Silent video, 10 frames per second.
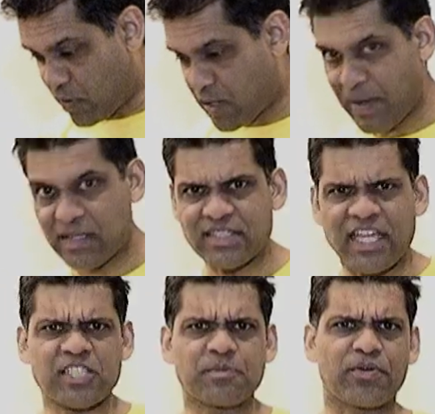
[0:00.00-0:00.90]
what about
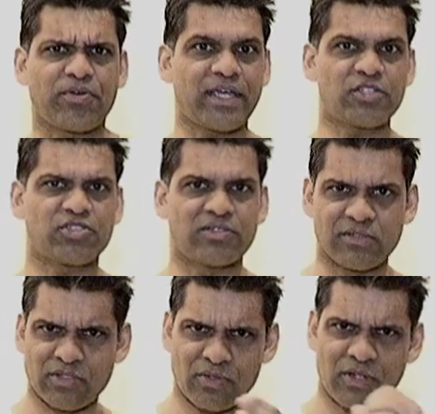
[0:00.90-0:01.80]
desperation?
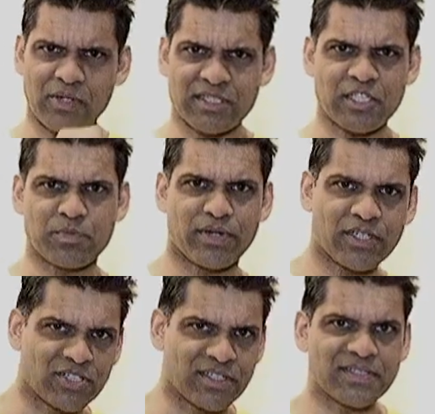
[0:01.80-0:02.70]
Do you all know what
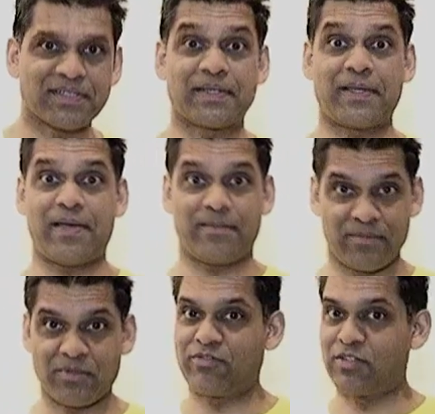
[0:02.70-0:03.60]
desperation is? Yeah,
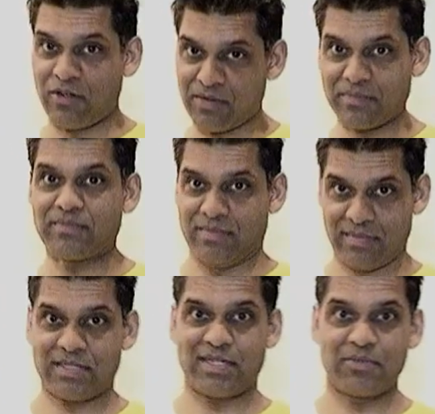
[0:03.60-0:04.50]
if you don't,
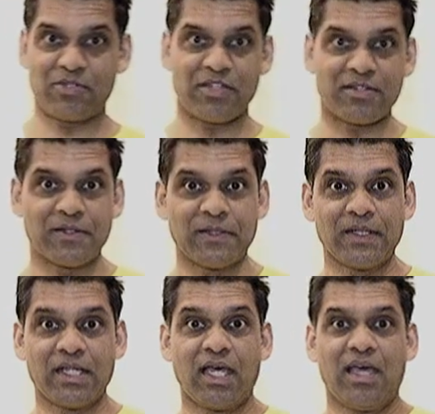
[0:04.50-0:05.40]
it's time you did.
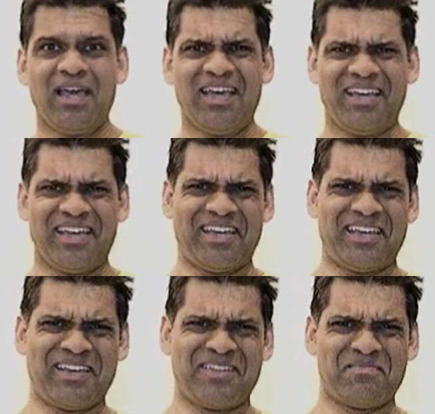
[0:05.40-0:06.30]

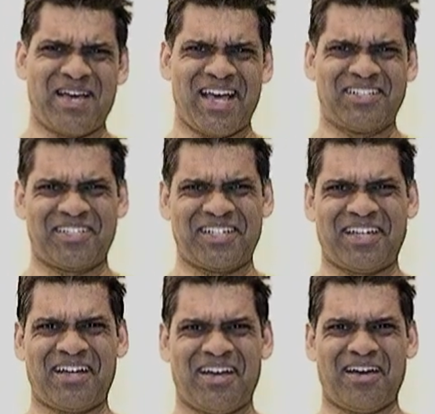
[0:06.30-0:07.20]

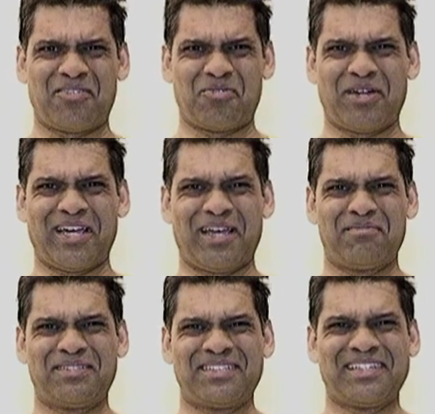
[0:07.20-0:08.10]
Inmagicart
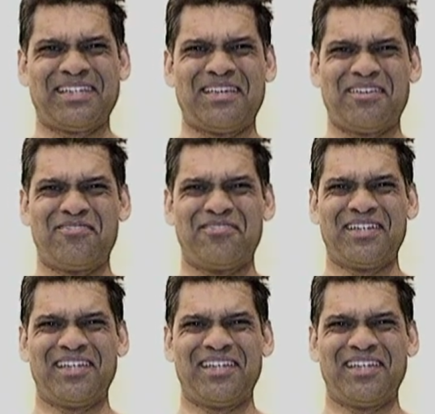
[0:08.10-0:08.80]
Web TV.